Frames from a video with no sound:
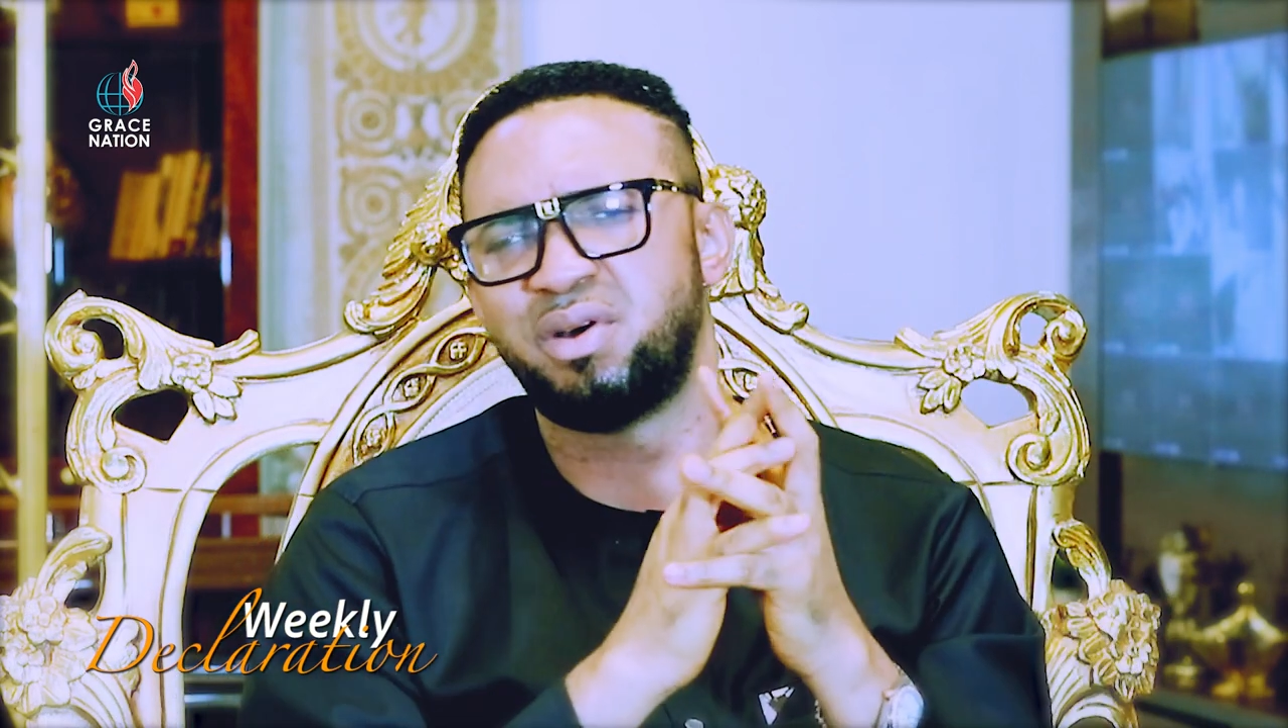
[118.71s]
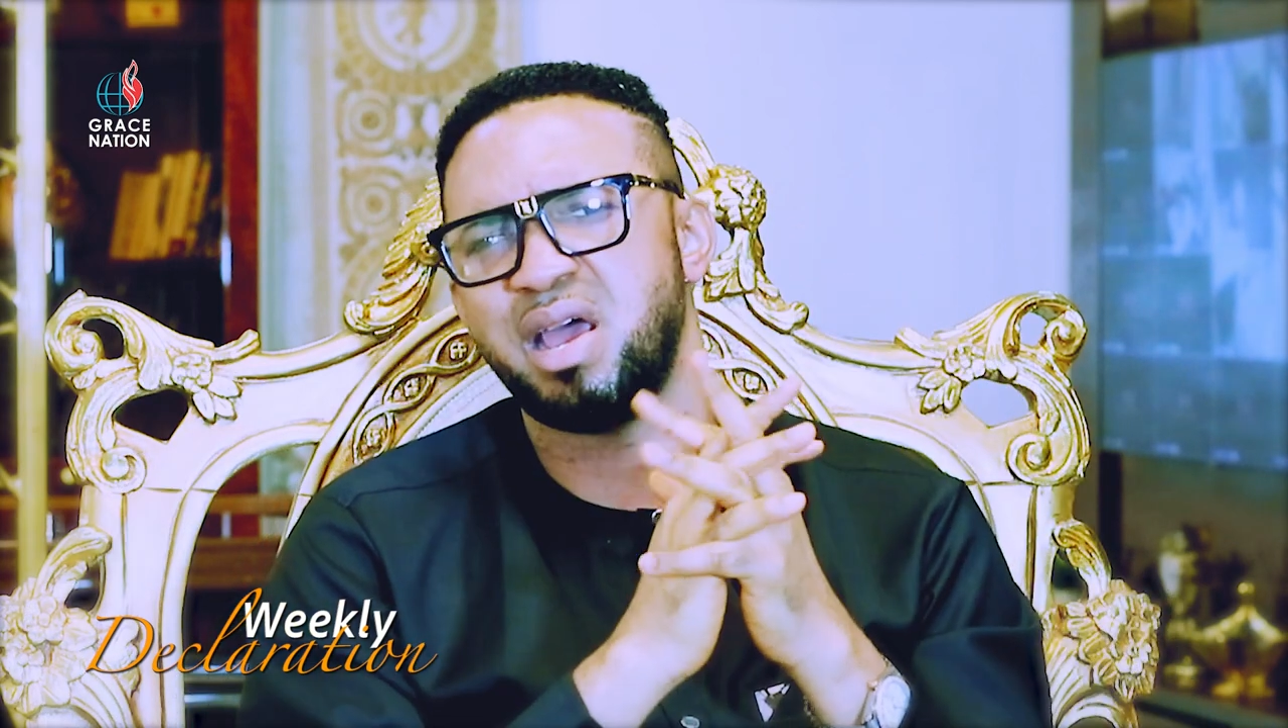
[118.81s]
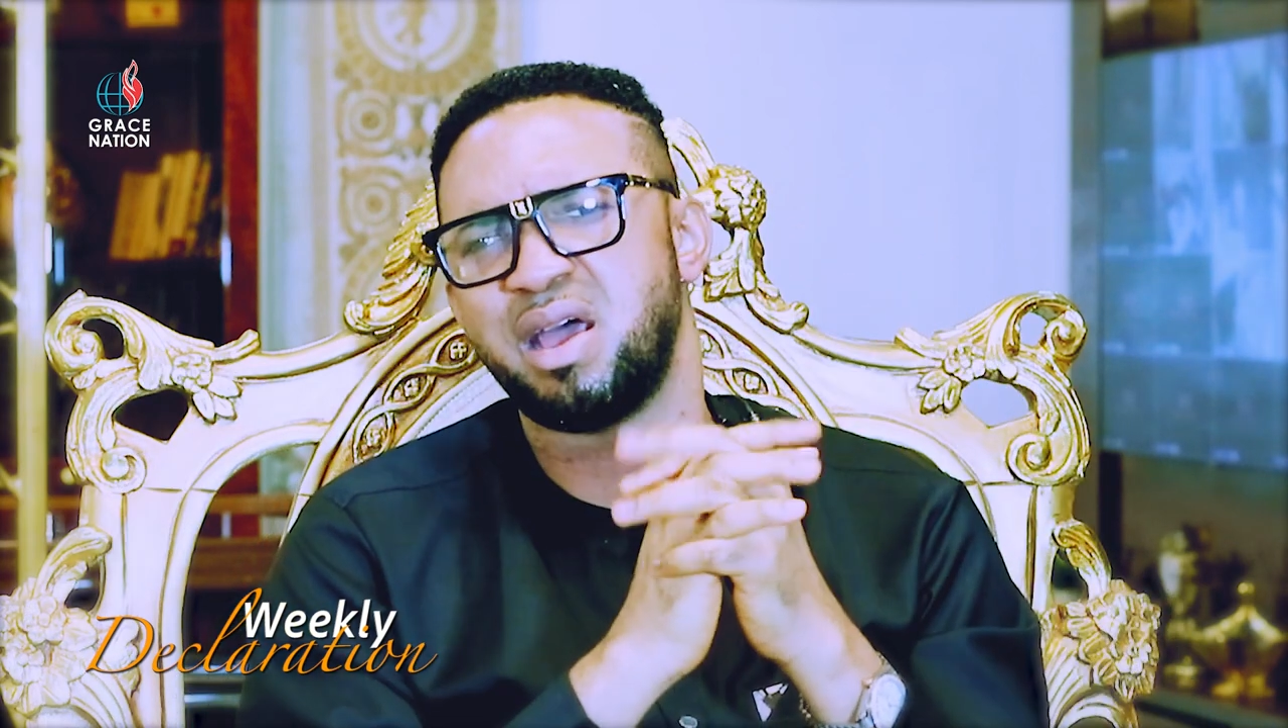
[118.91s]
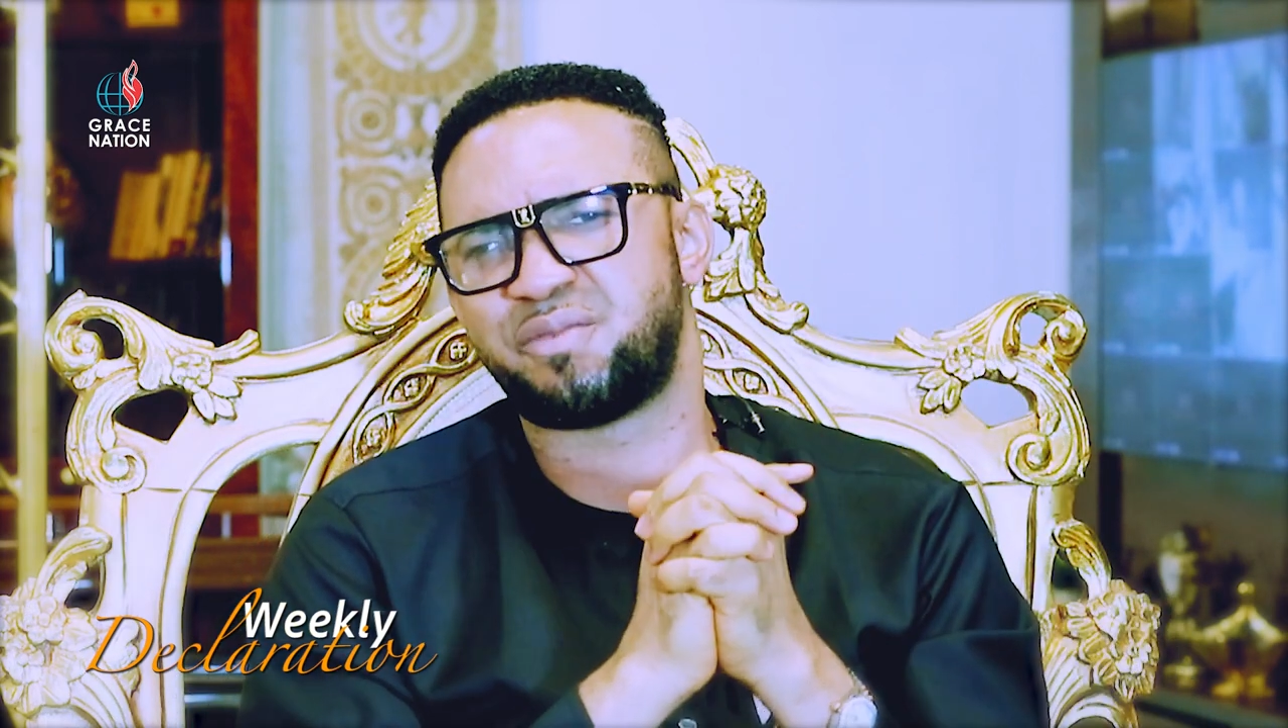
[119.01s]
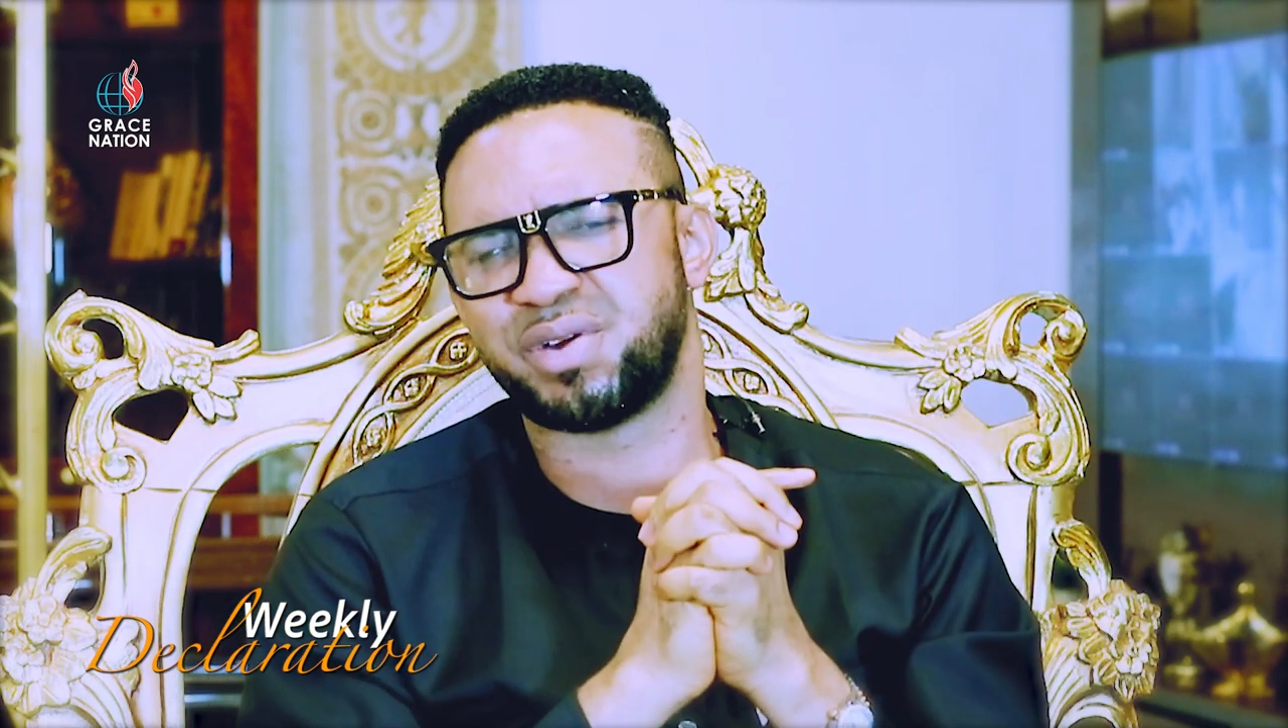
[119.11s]

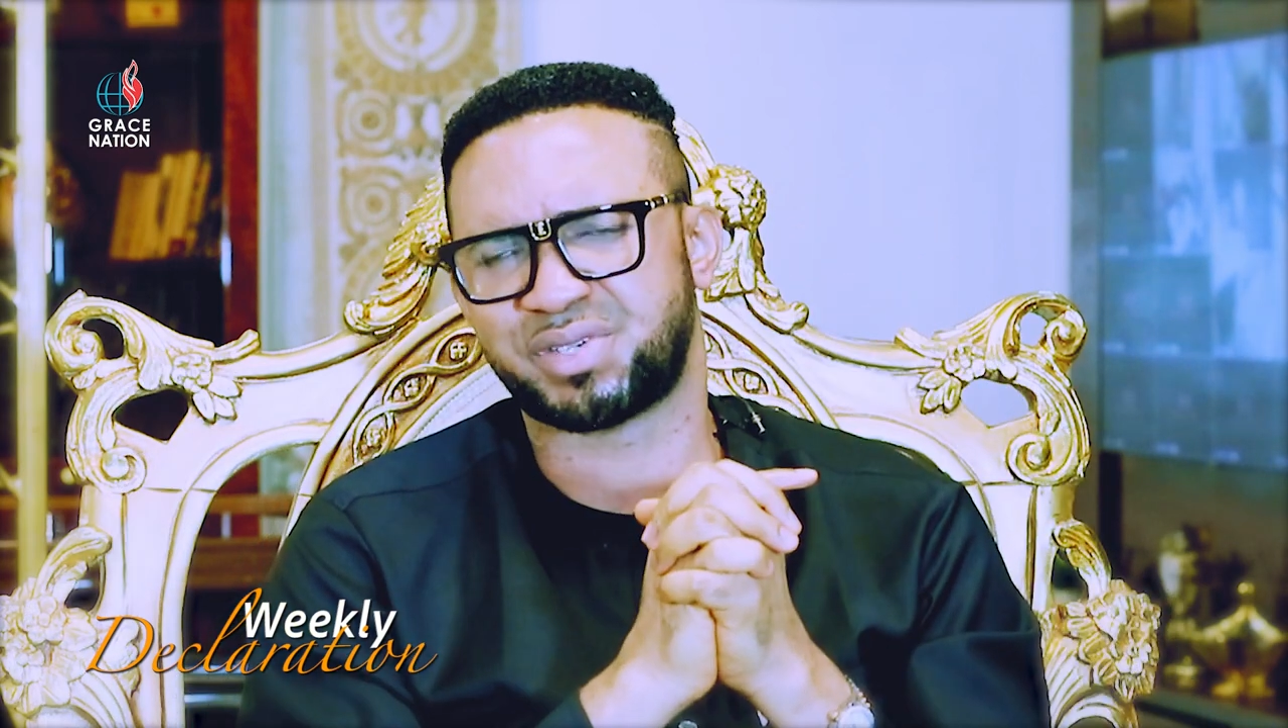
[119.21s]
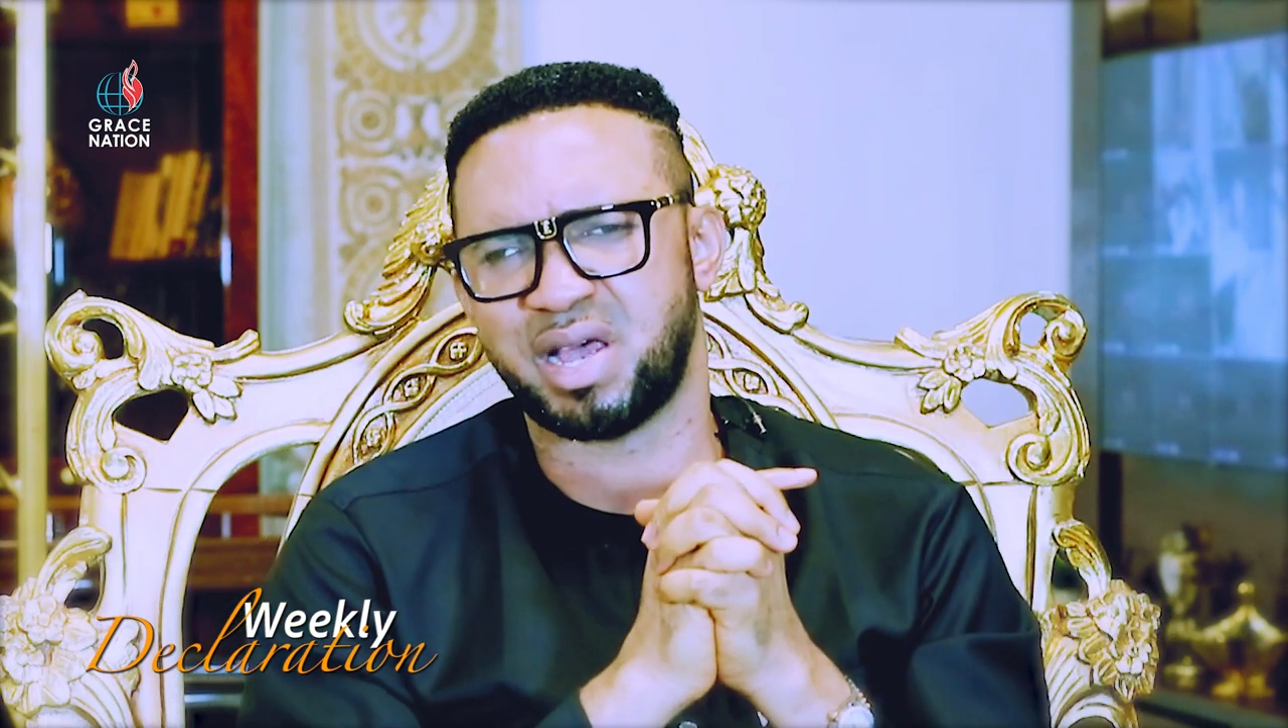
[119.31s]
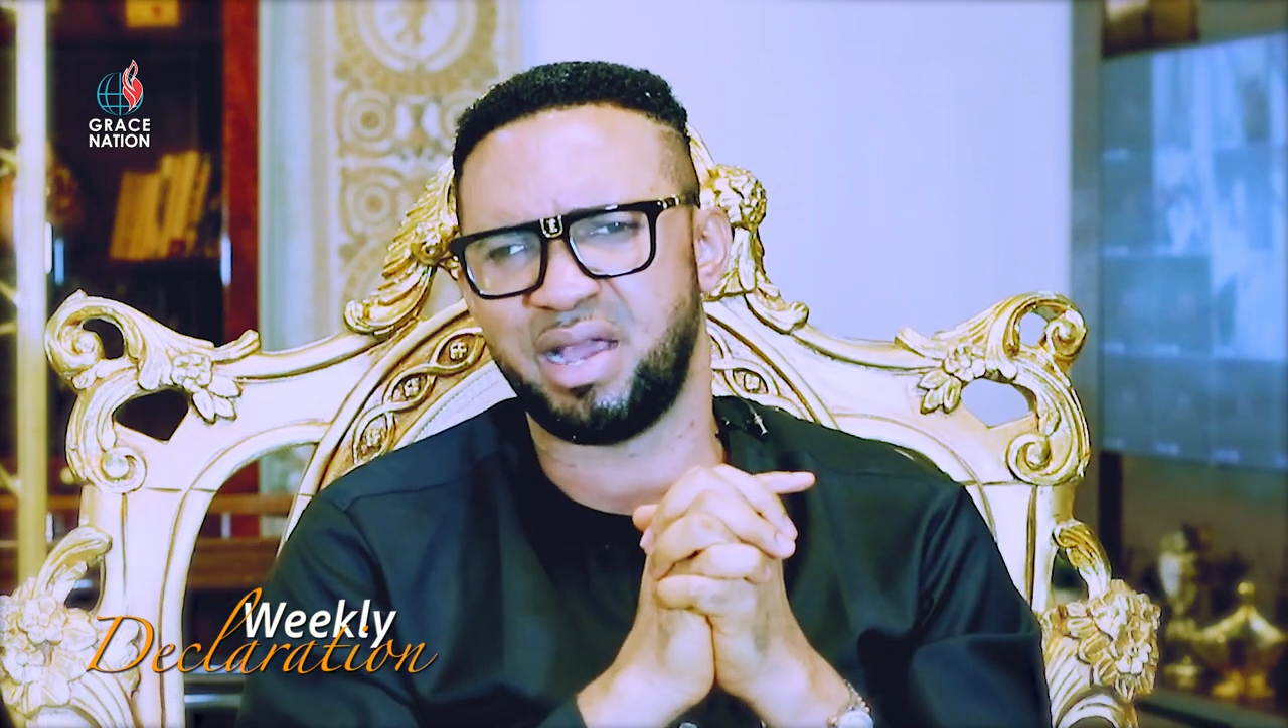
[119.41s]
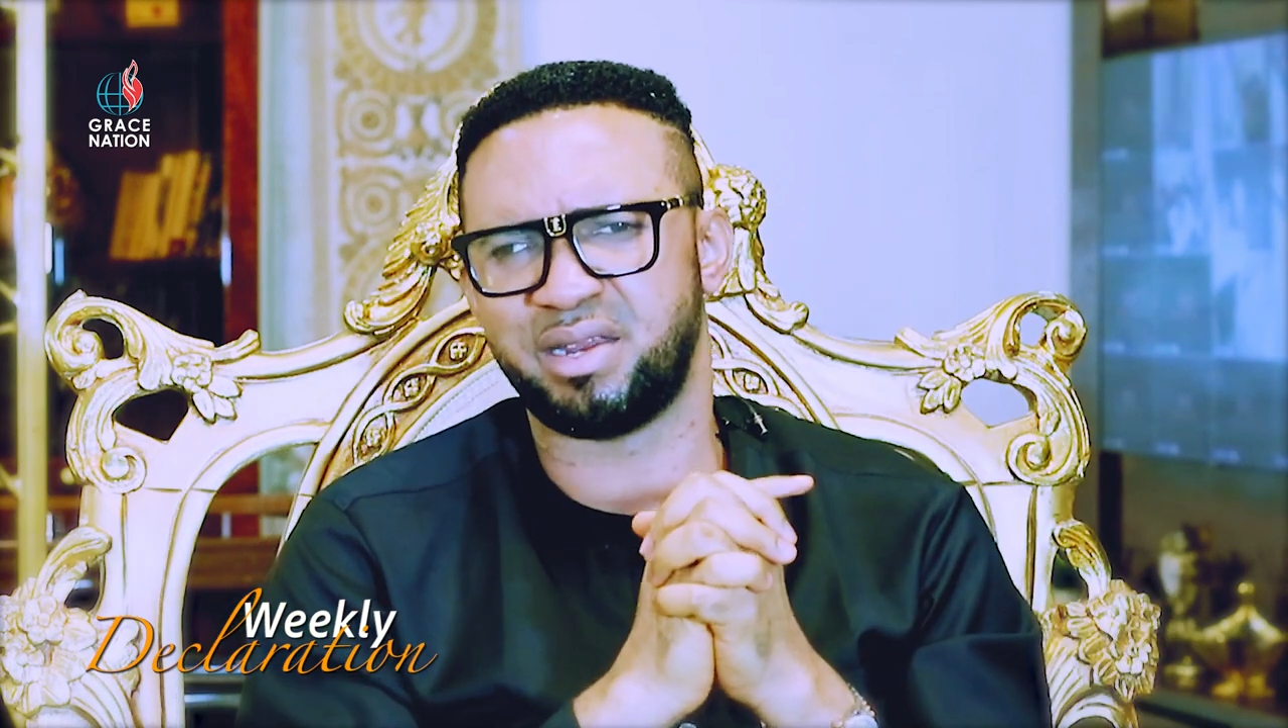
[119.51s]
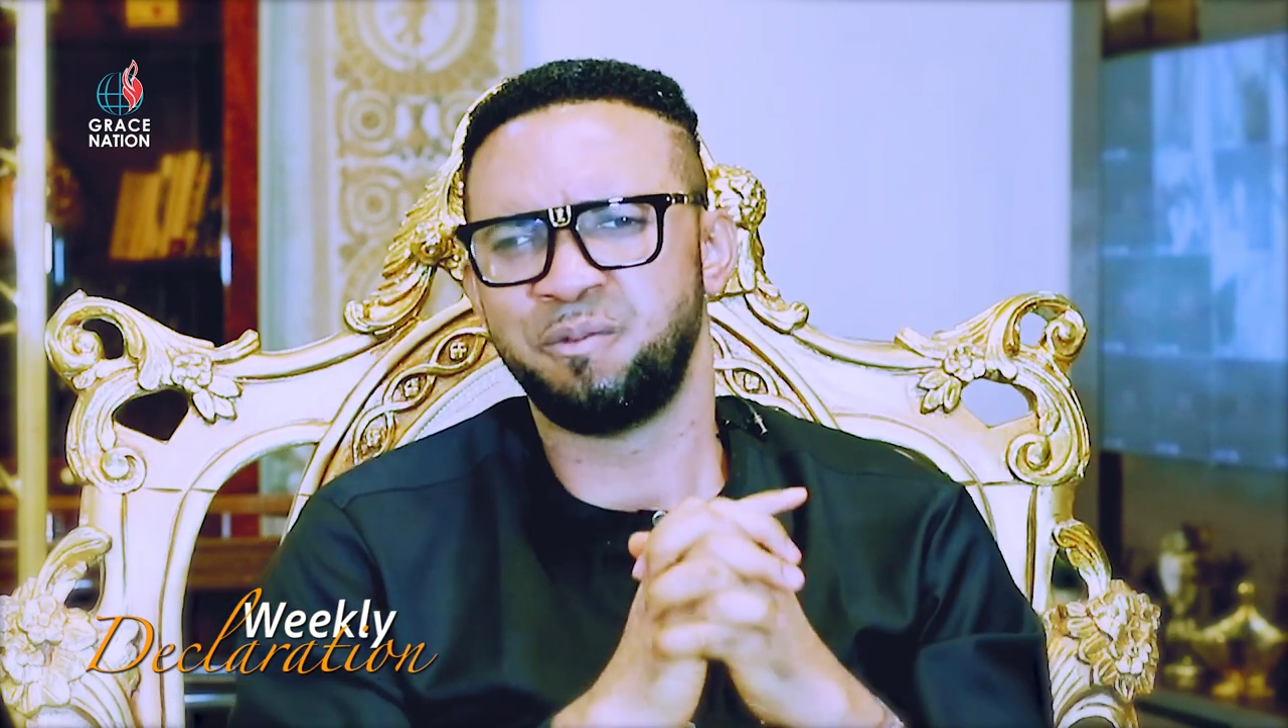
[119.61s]
on every
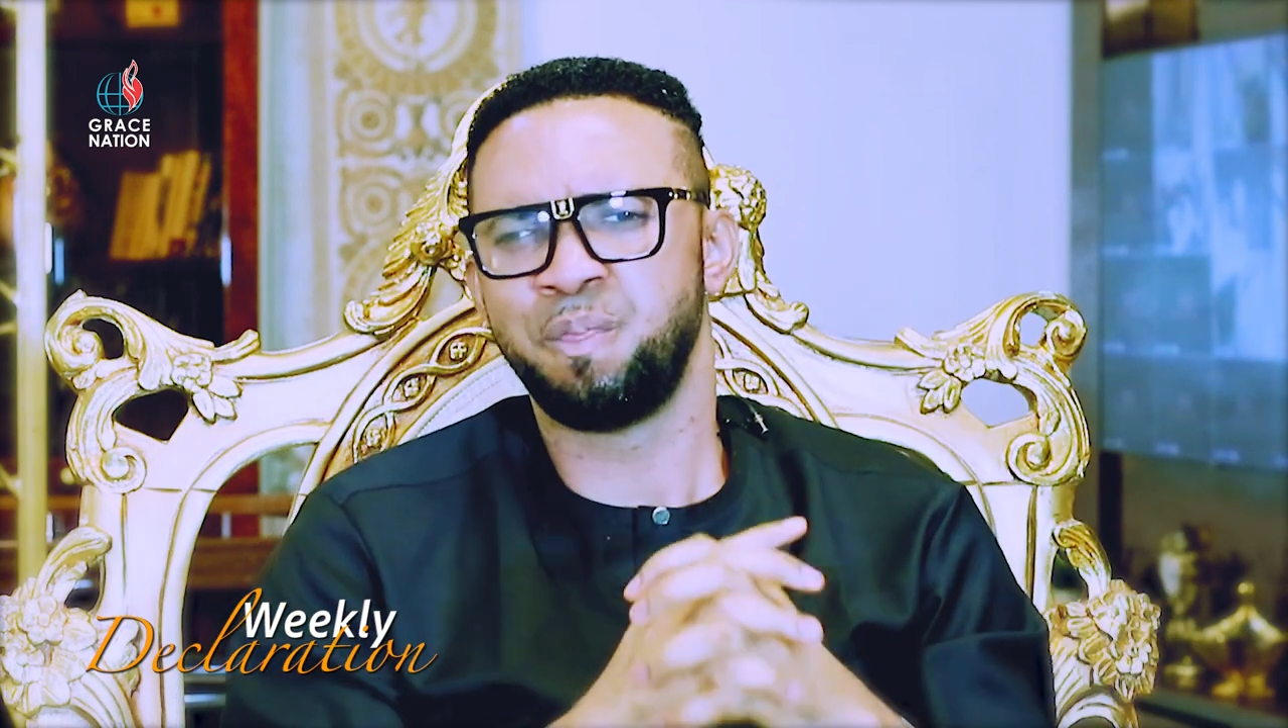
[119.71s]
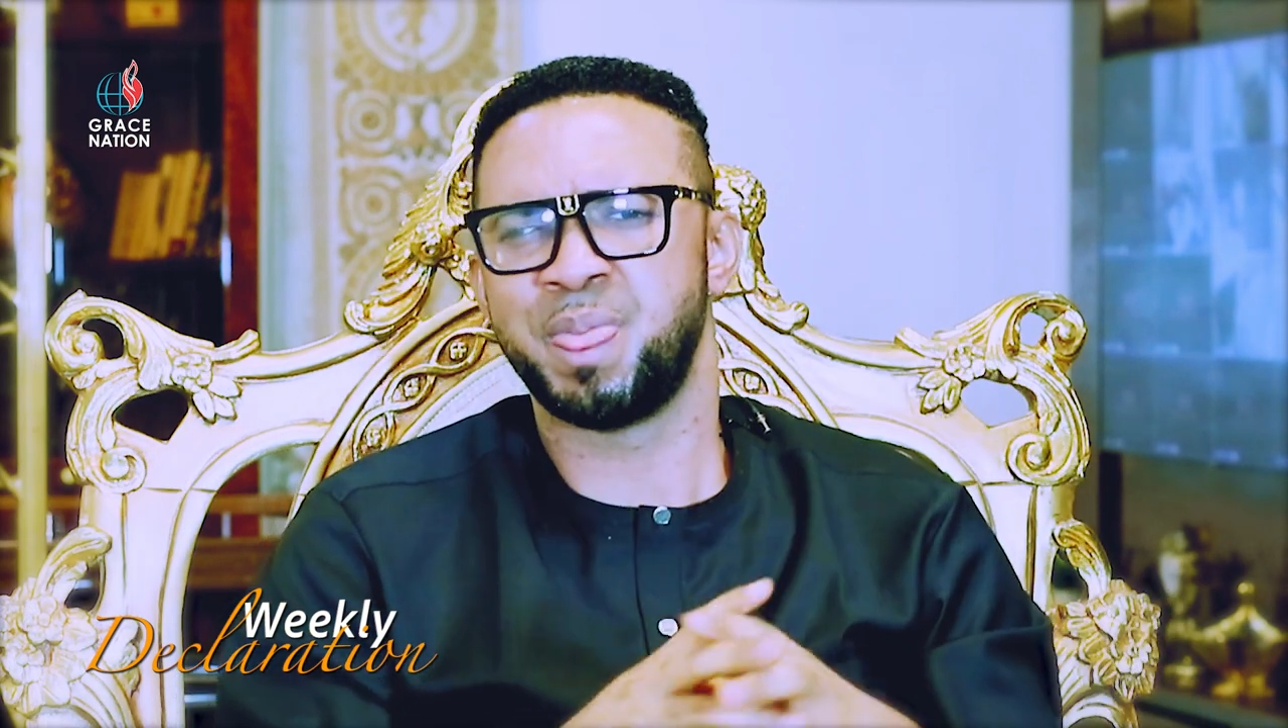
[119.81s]
side.